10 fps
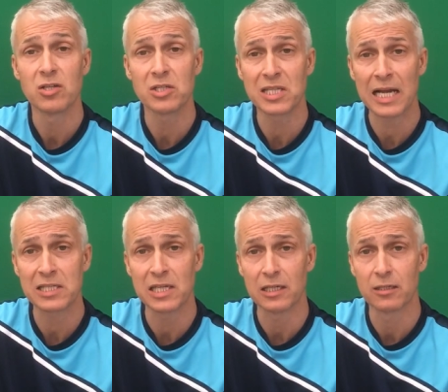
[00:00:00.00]
as a
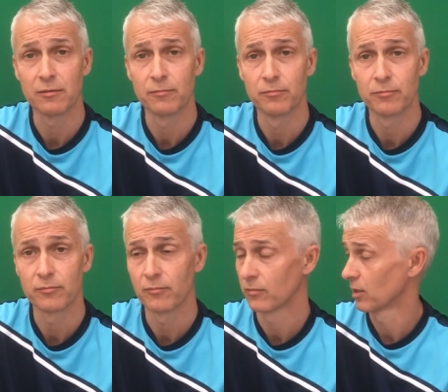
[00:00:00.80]
tactic,
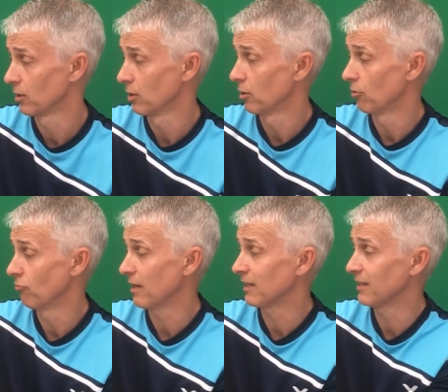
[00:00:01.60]

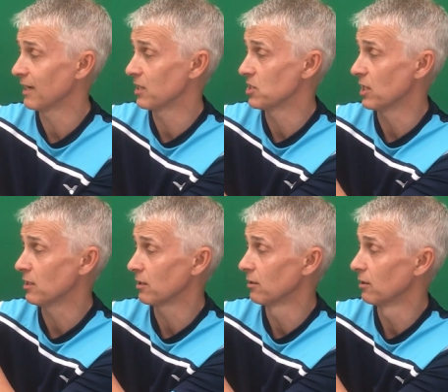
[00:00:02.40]

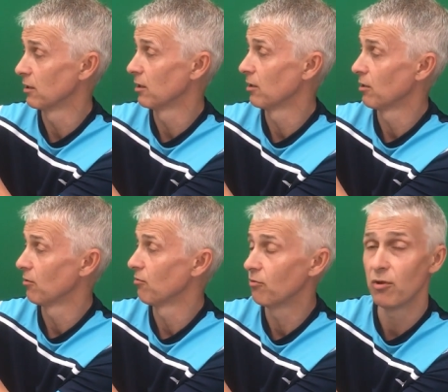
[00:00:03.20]
recognising
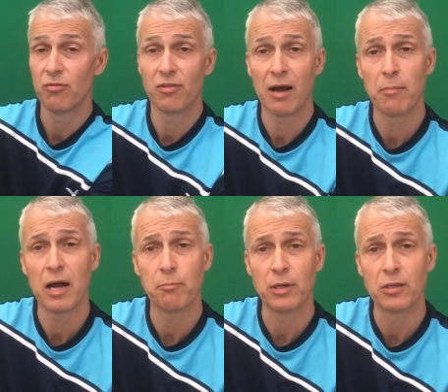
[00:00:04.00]
that that
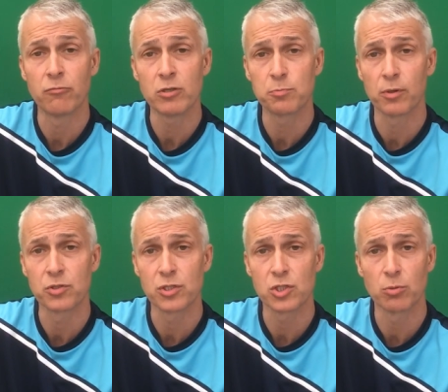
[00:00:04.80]
might be the
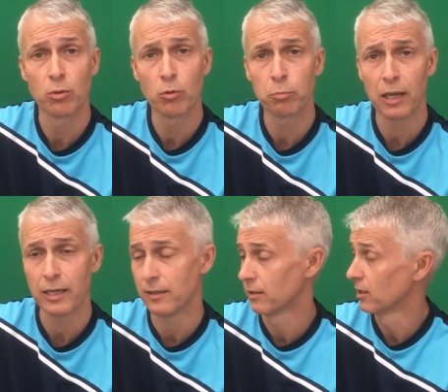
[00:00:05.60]
response that someone will
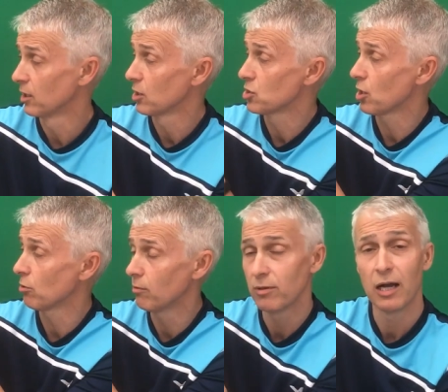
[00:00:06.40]
play.
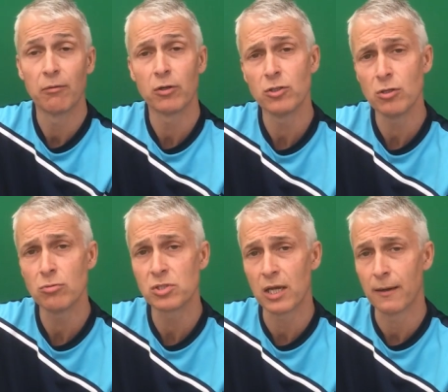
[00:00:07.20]
So I'm going to
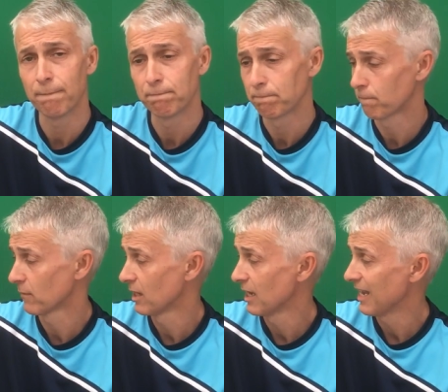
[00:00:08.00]
use that.
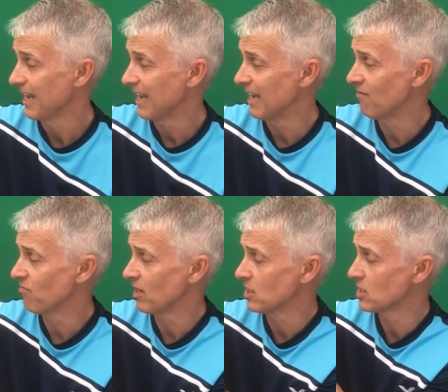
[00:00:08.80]

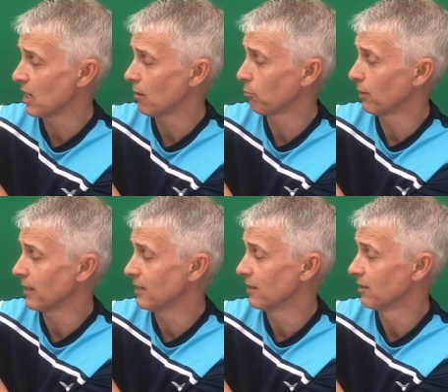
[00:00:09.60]
If they start
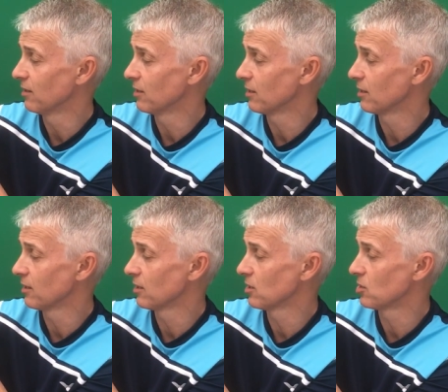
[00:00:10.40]
playing
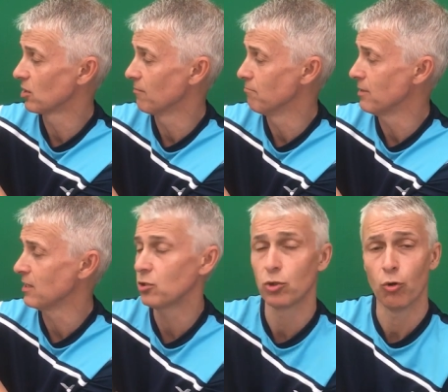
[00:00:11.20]
to the
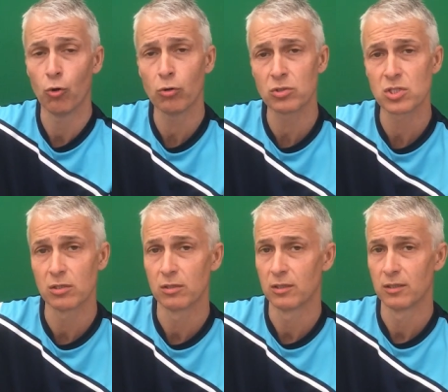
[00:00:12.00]
mid court,